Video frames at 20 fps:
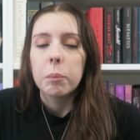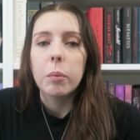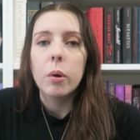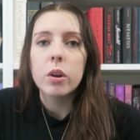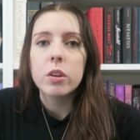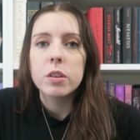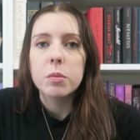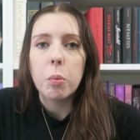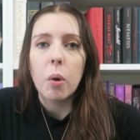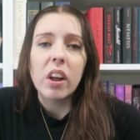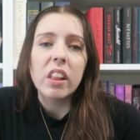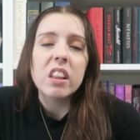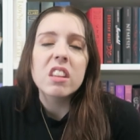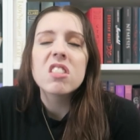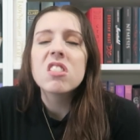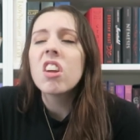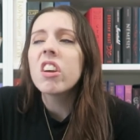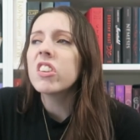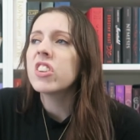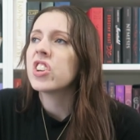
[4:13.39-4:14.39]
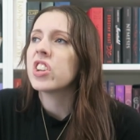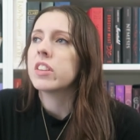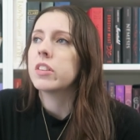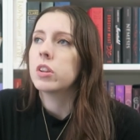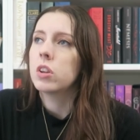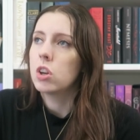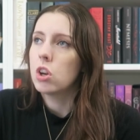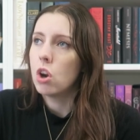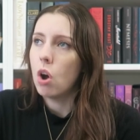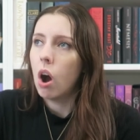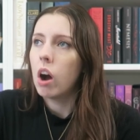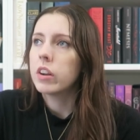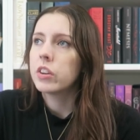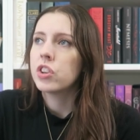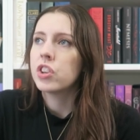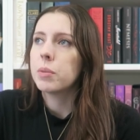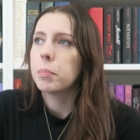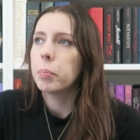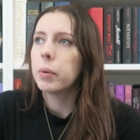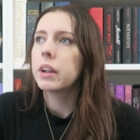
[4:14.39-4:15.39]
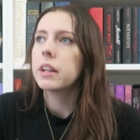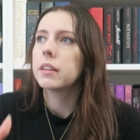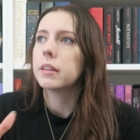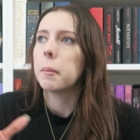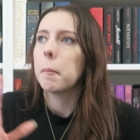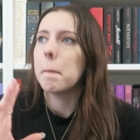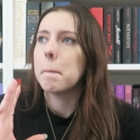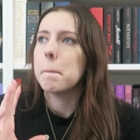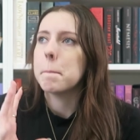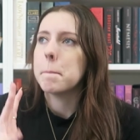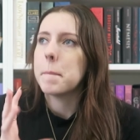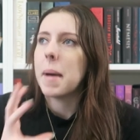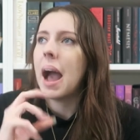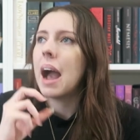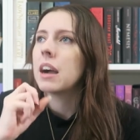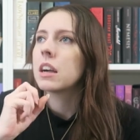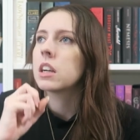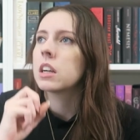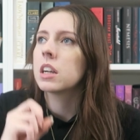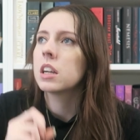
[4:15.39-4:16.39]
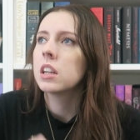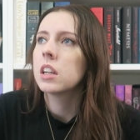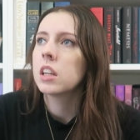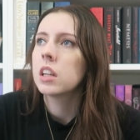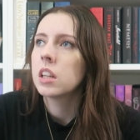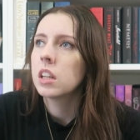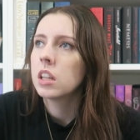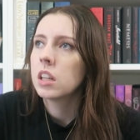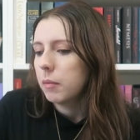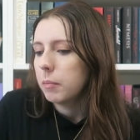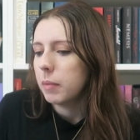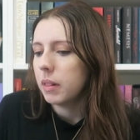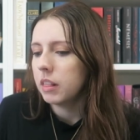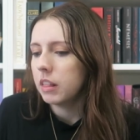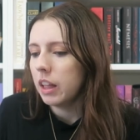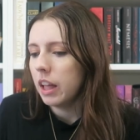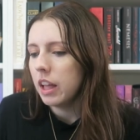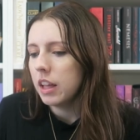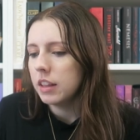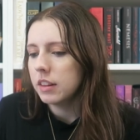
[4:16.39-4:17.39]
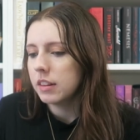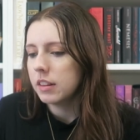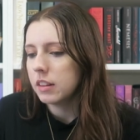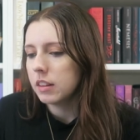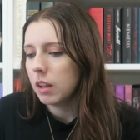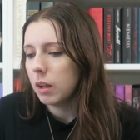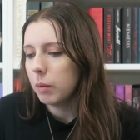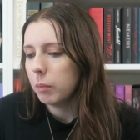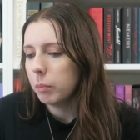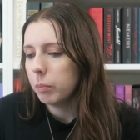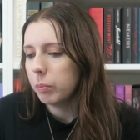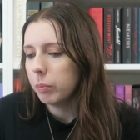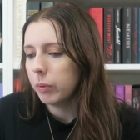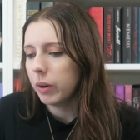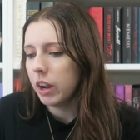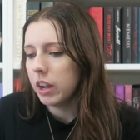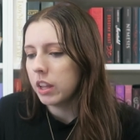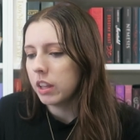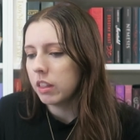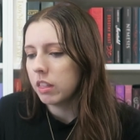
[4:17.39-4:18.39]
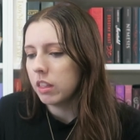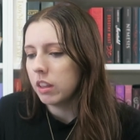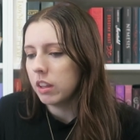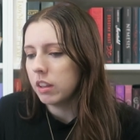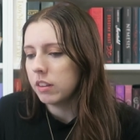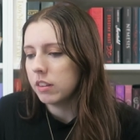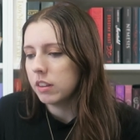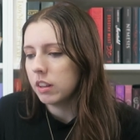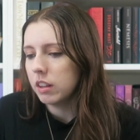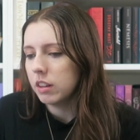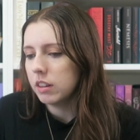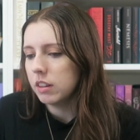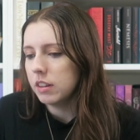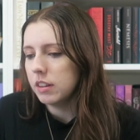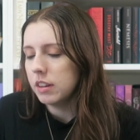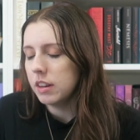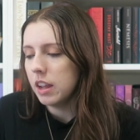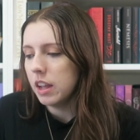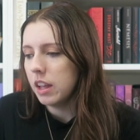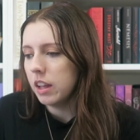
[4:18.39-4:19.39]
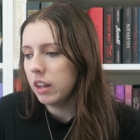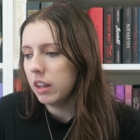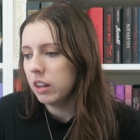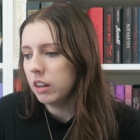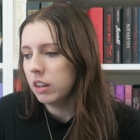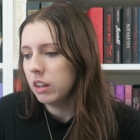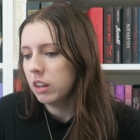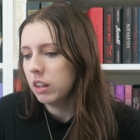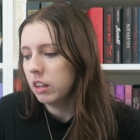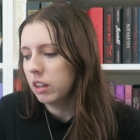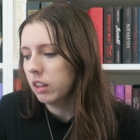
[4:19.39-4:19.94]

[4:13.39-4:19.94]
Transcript: Book spoilers, no she's not. She brings them back. Let's break this down.